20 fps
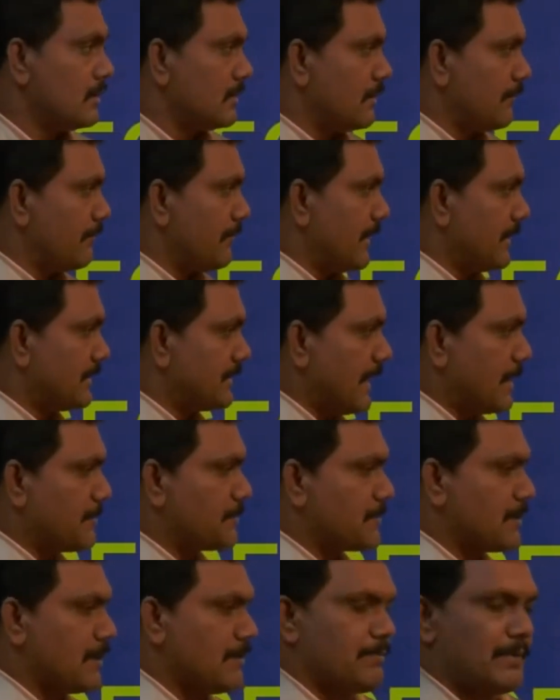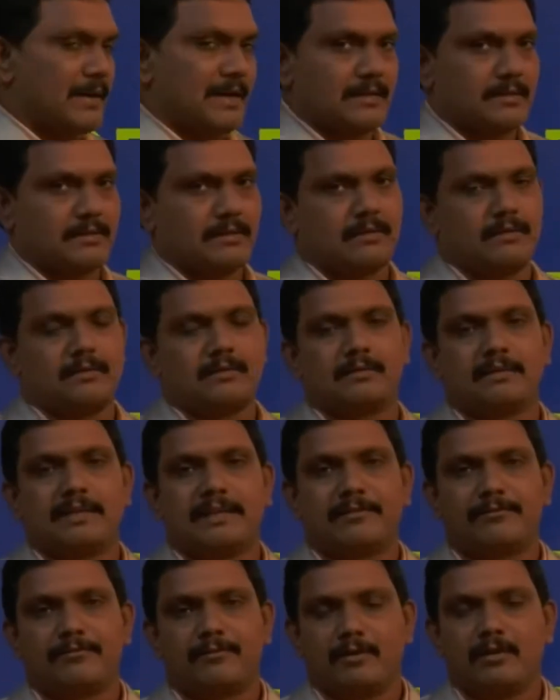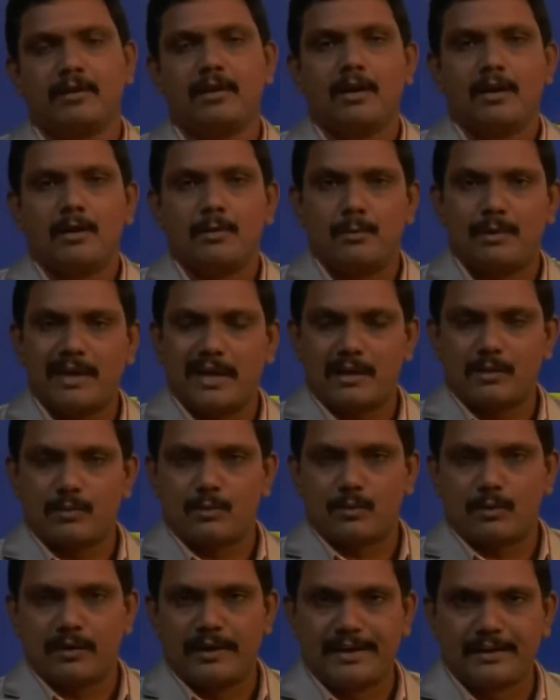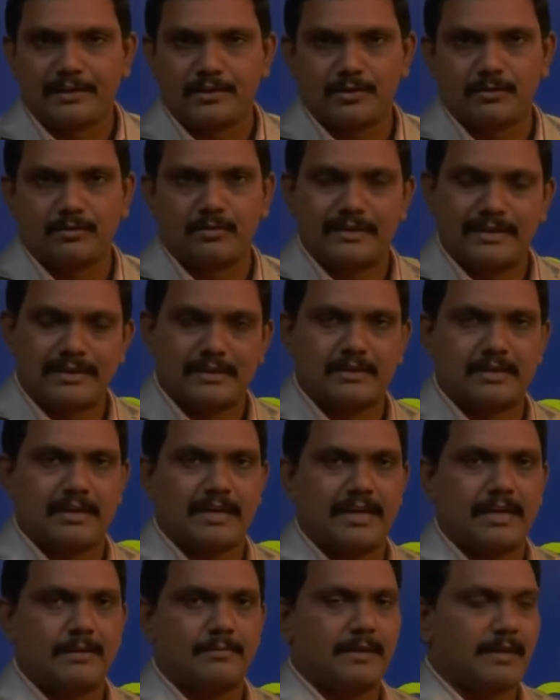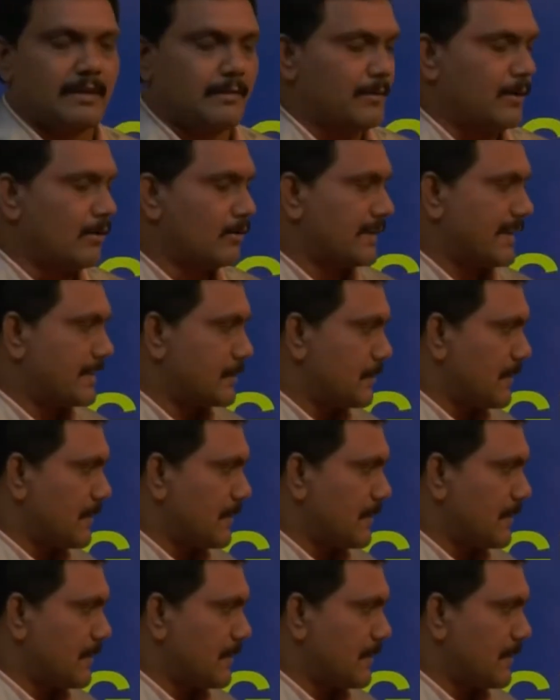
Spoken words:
different types of parts. Therefore, we are going to explain about